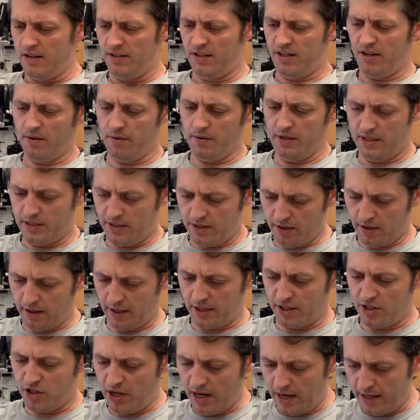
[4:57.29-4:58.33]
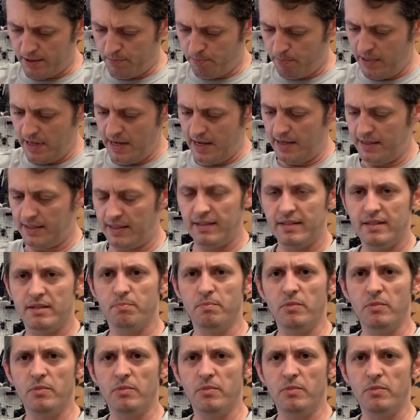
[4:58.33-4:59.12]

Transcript: Tony Stark chest piece that's